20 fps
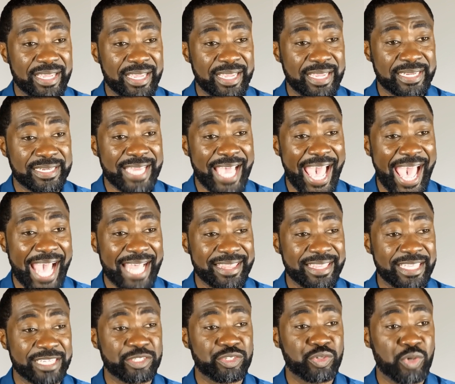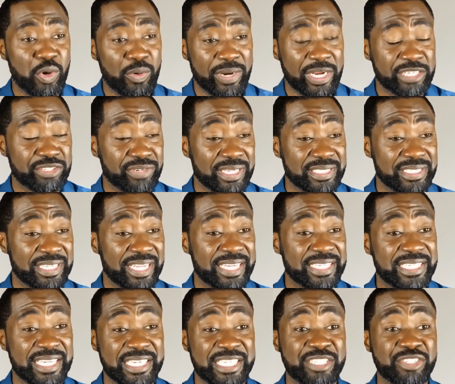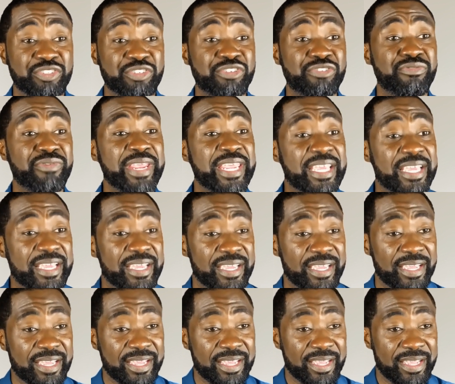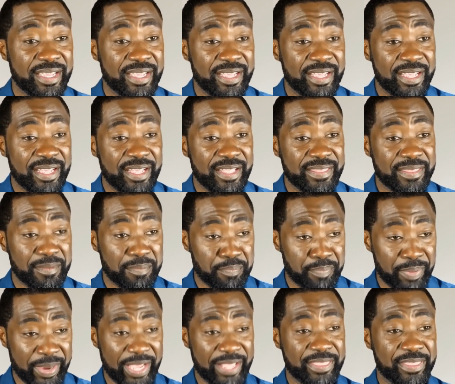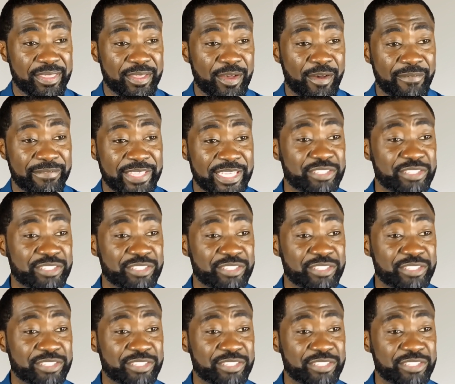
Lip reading: and had the Torah translated into Greek, the birth of the